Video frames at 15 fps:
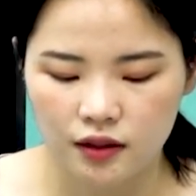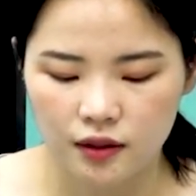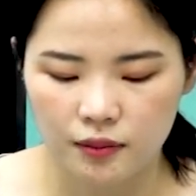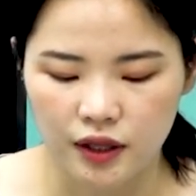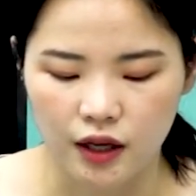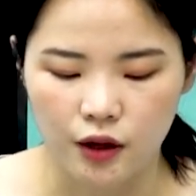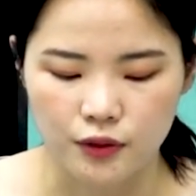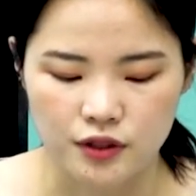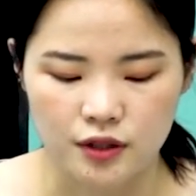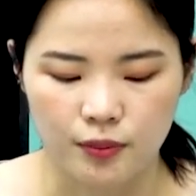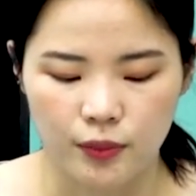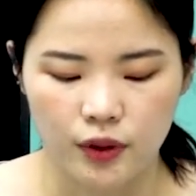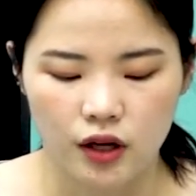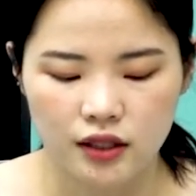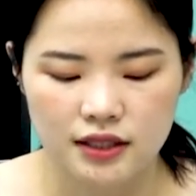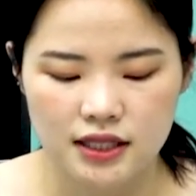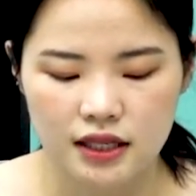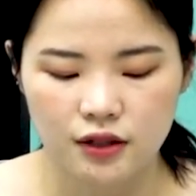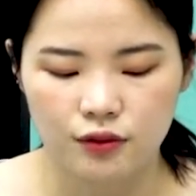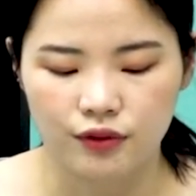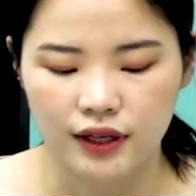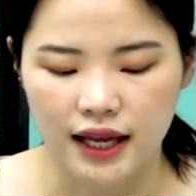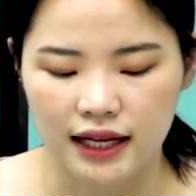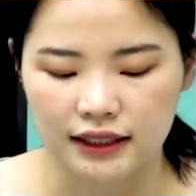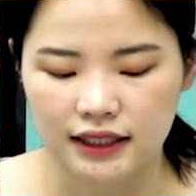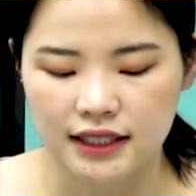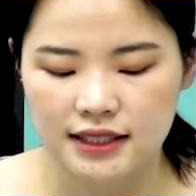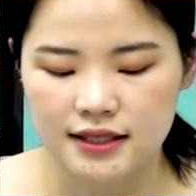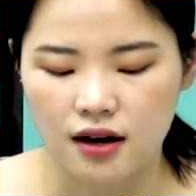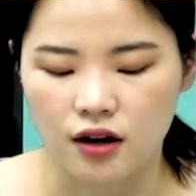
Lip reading: because the bonds in the reactants